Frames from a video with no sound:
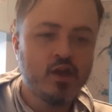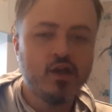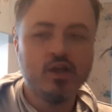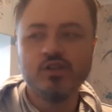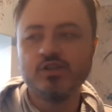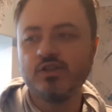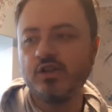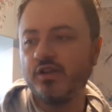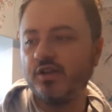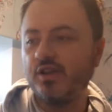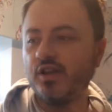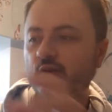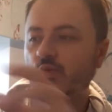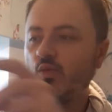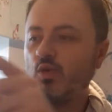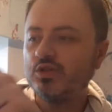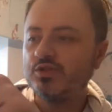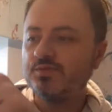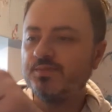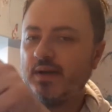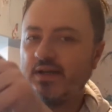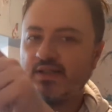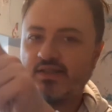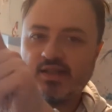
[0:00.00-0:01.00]
So the thing was
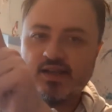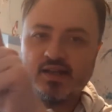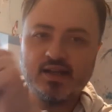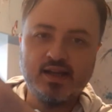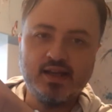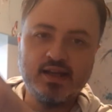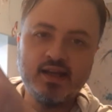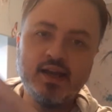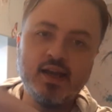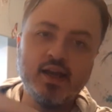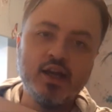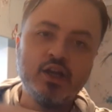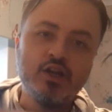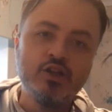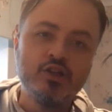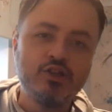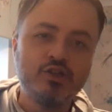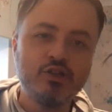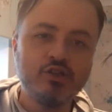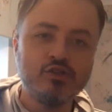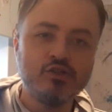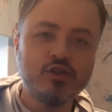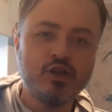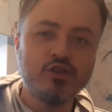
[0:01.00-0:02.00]
basically
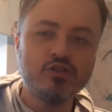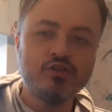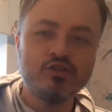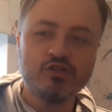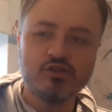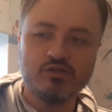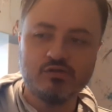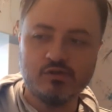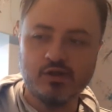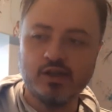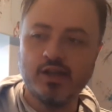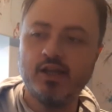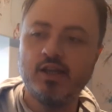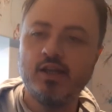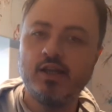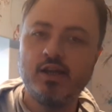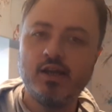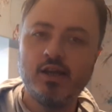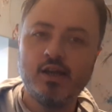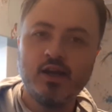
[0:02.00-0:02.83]
do those three,